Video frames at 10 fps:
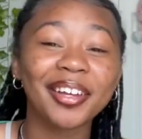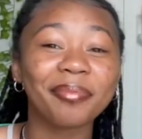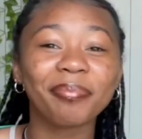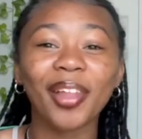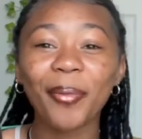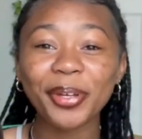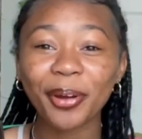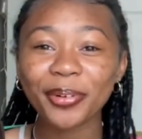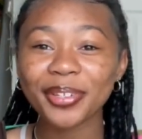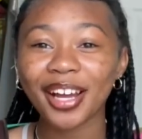let me know
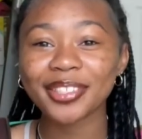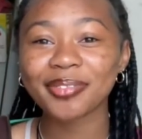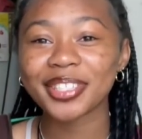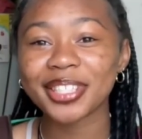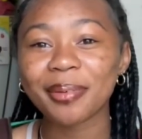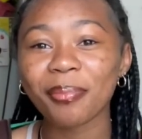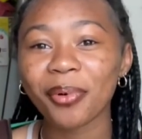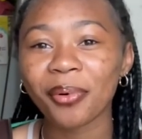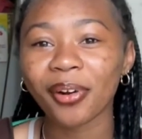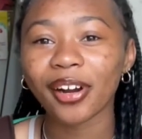what you guys want to see
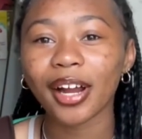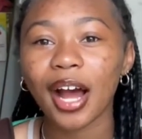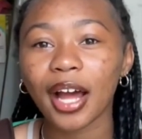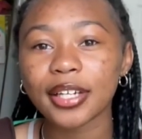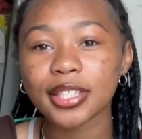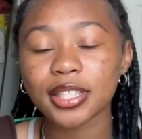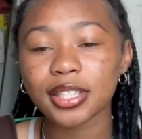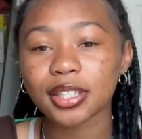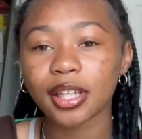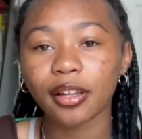more. I
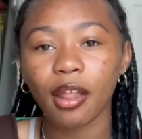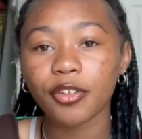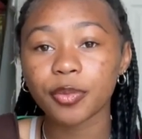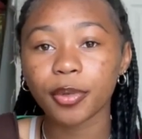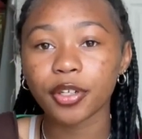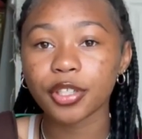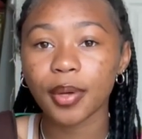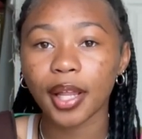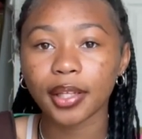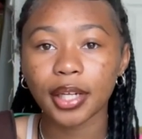love
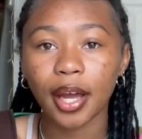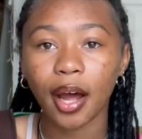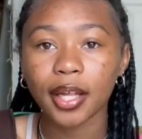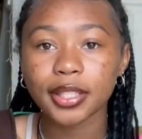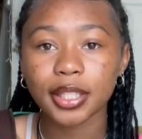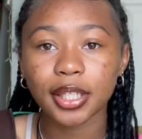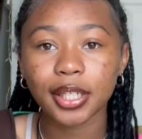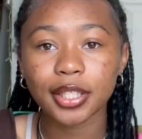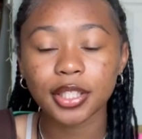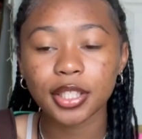spirituality content.
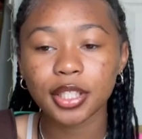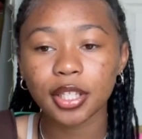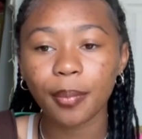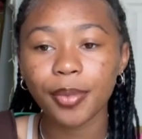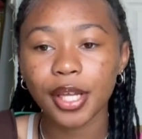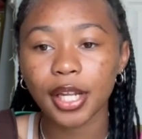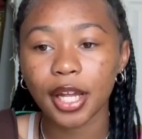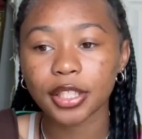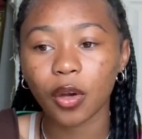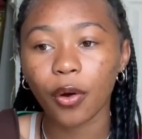It's just something
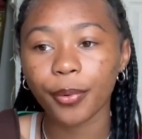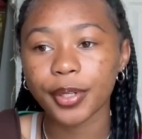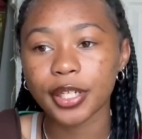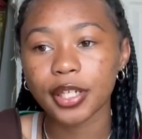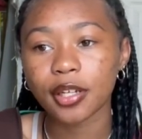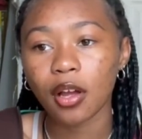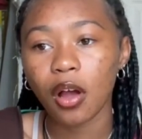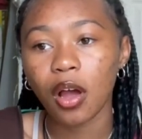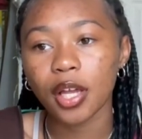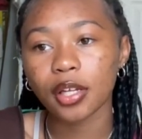that is already
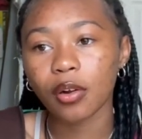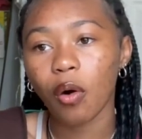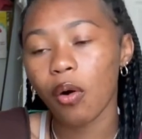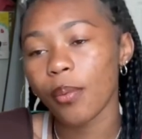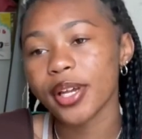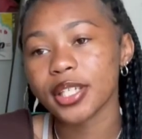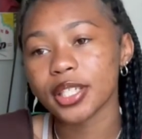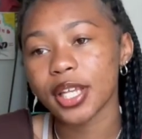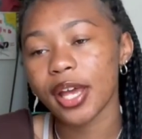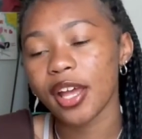and always
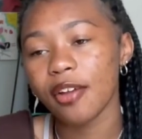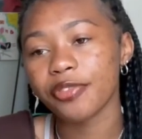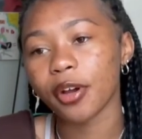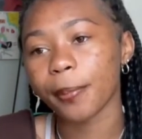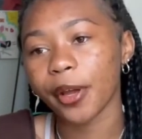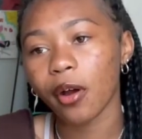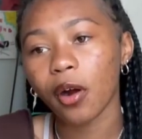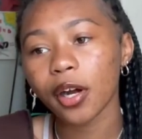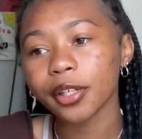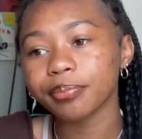set heavy on my
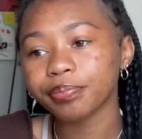heart,